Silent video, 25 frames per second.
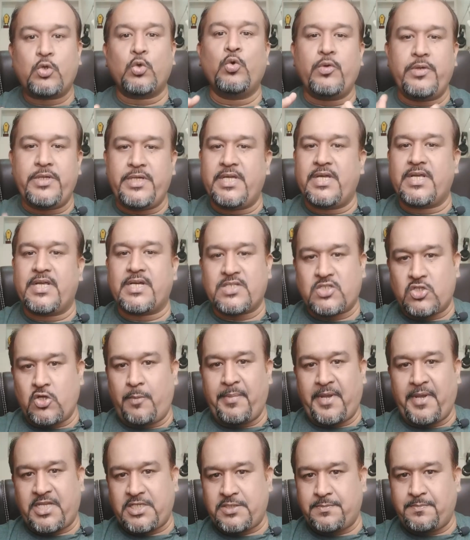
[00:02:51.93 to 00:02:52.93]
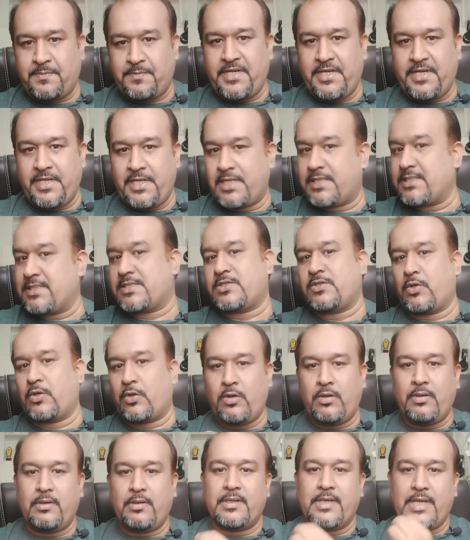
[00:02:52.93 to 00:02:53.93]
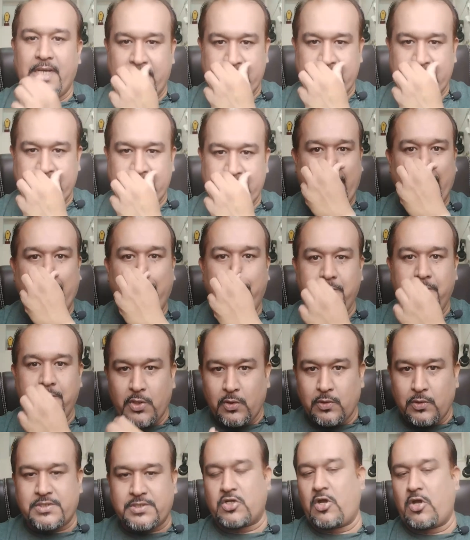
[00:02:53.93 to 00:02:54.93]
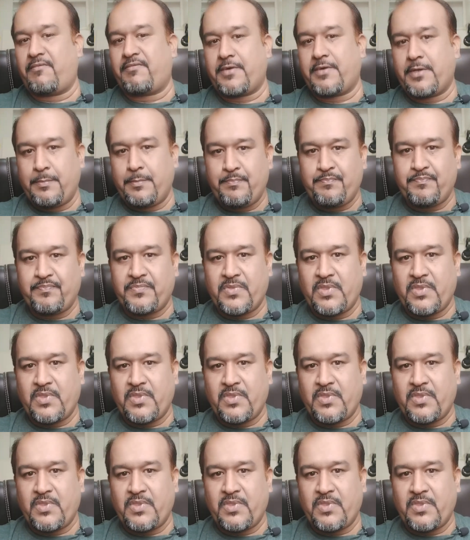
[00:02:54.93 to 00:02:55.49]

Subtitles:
2 years of experience, you know, let's say at MuleSoft.